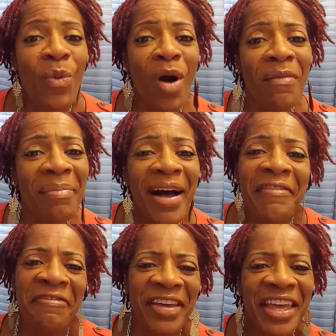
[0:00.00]
Walk by
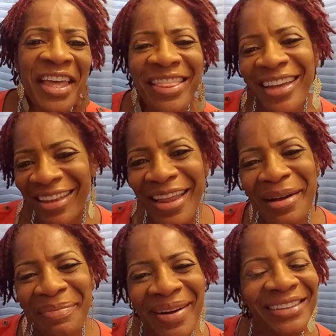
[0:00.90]
faith,
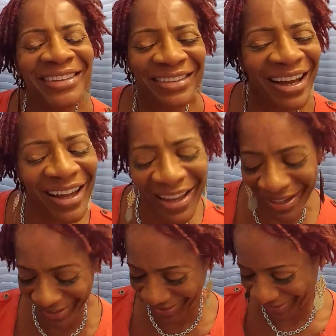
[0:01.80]
not by sight.